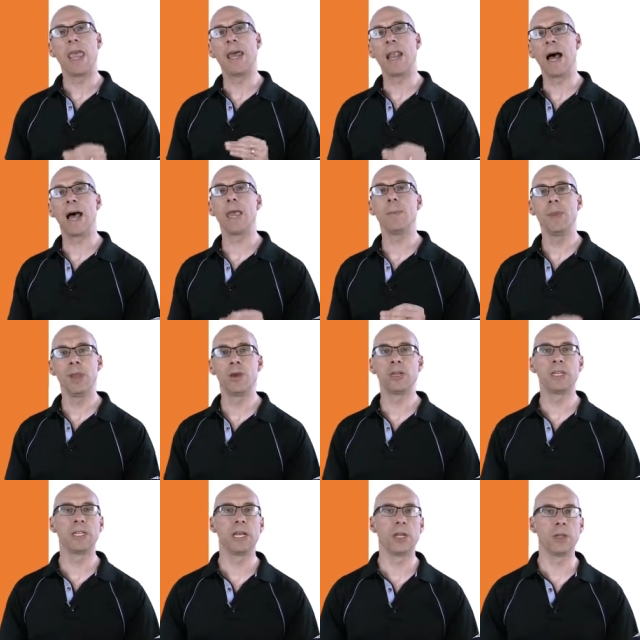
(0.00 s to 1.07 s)
And I'm here
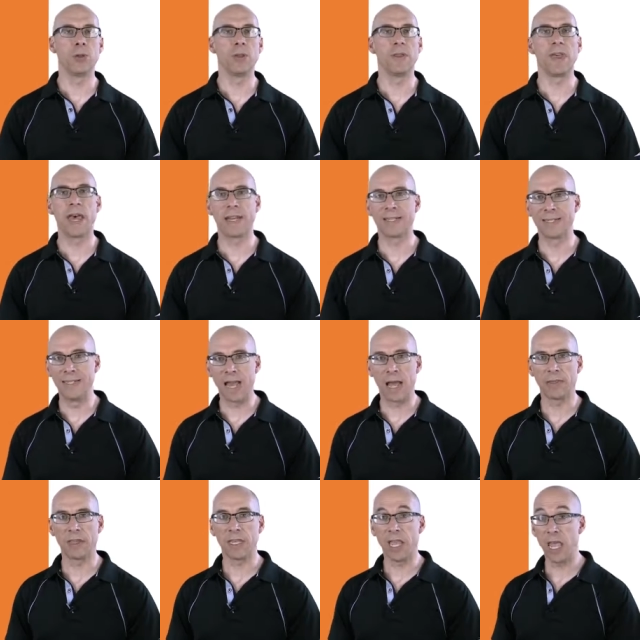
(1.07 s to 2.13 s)
to tell you that that is
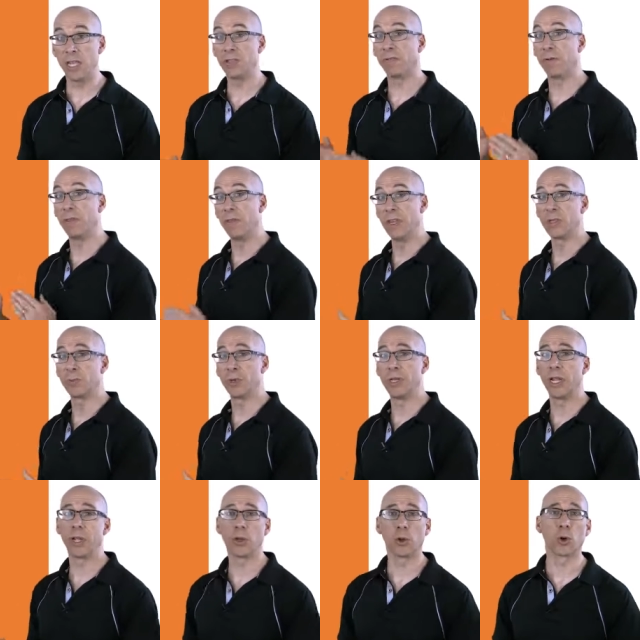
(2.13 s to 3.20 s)
not the case for this
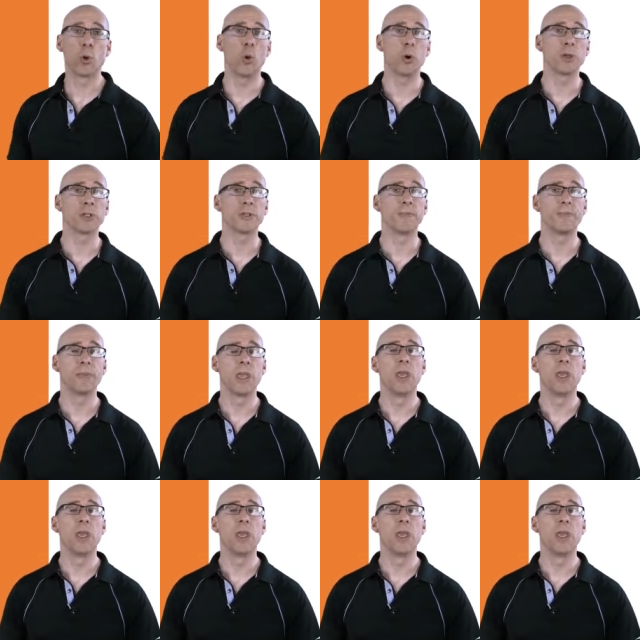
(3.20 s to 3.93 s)
particular course.